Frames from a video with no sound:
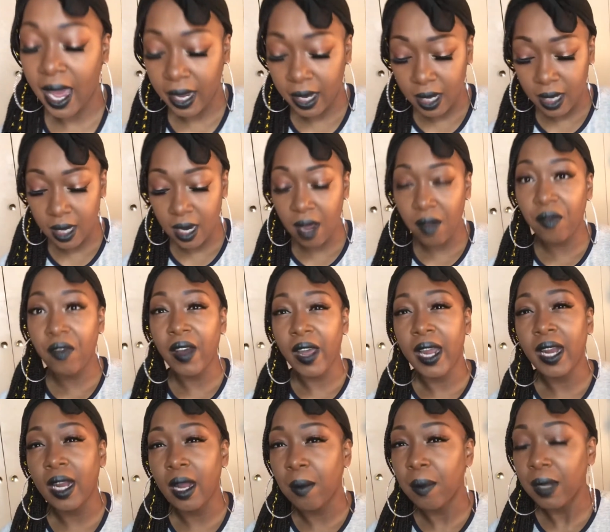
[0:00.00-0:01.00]
I could not
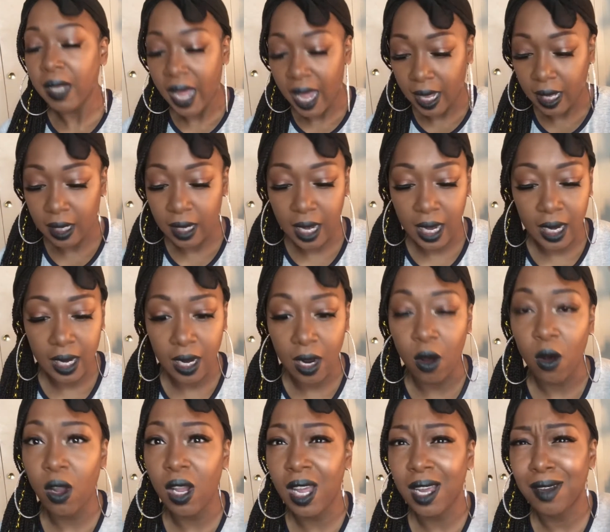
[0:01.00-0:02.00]
find a black liner.
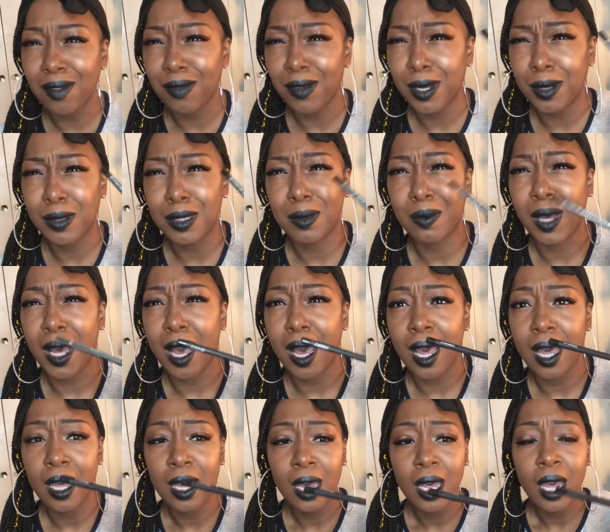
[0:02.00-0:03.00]
All I could find was
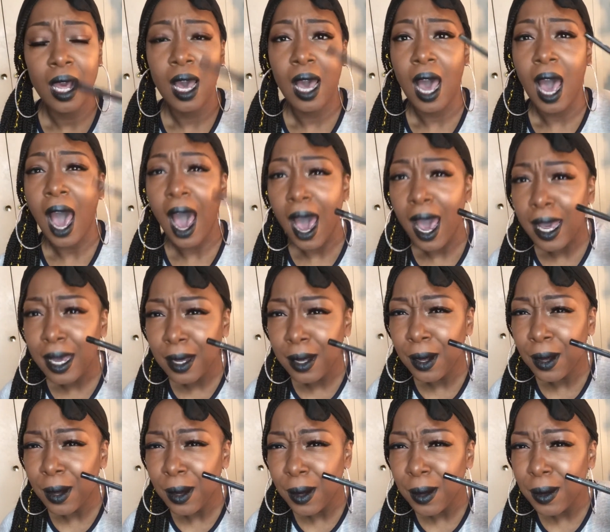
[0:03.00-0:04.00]
my eye
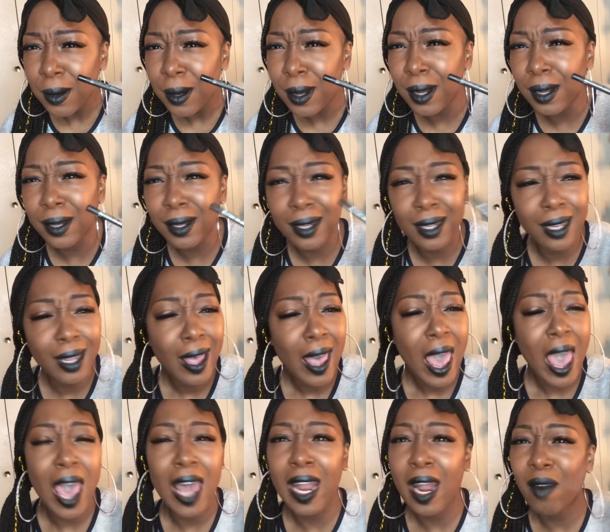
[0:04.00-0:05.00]
kohl.
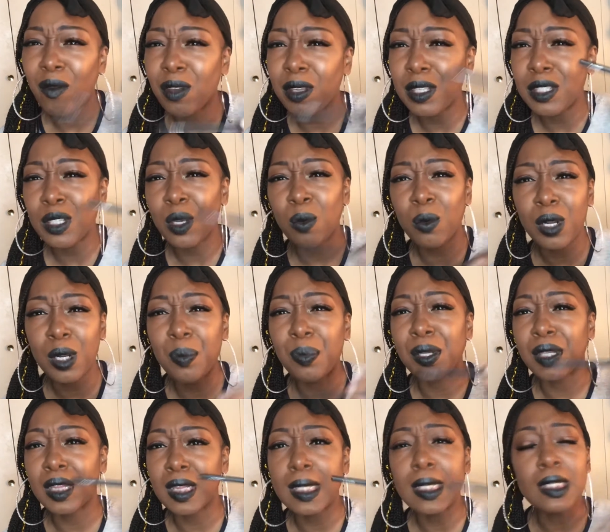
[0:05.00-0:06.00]
And I really don't want to
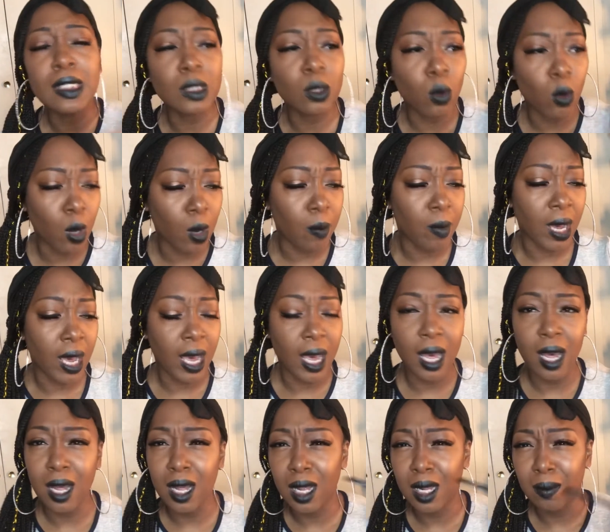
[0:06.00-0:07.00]
put this on
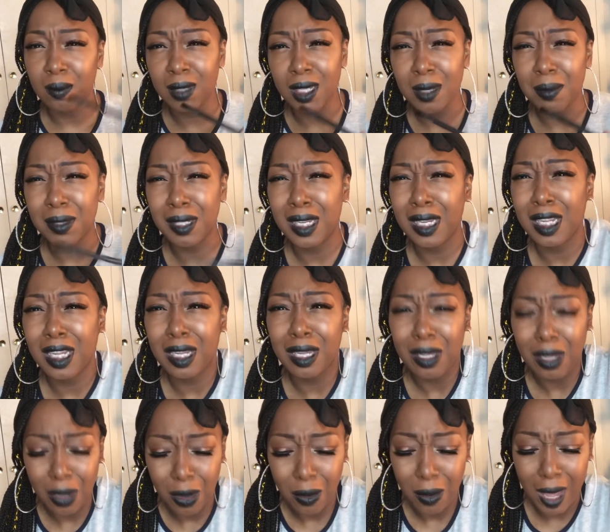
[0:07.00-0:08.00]
my lips and then
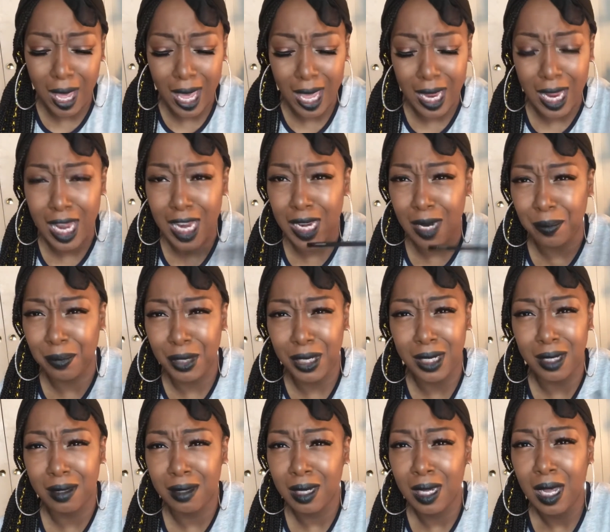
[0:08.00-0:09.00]
go ahead and then put
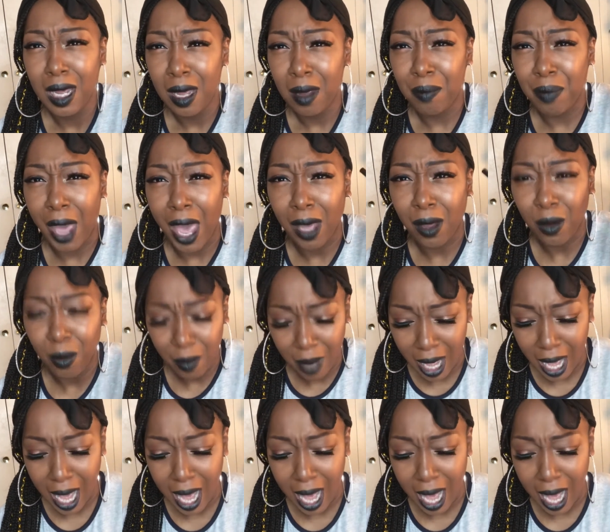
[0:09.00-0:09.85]
it back on my